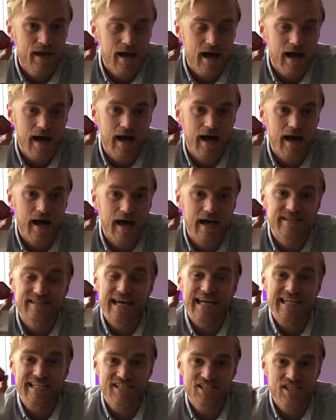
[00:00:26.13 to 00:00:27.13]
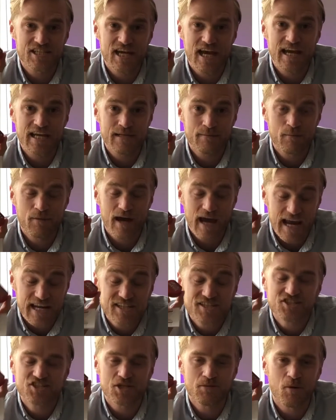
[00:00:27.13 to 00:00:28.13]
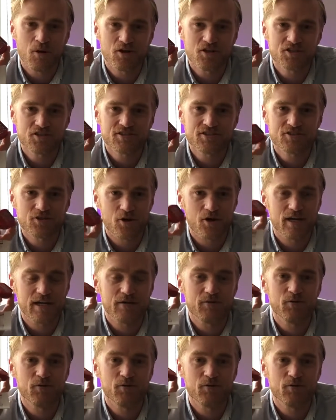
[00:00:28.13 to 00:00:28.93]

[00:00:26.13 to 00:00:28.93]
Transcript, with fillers: uh, has energy any, energy monitoring, so it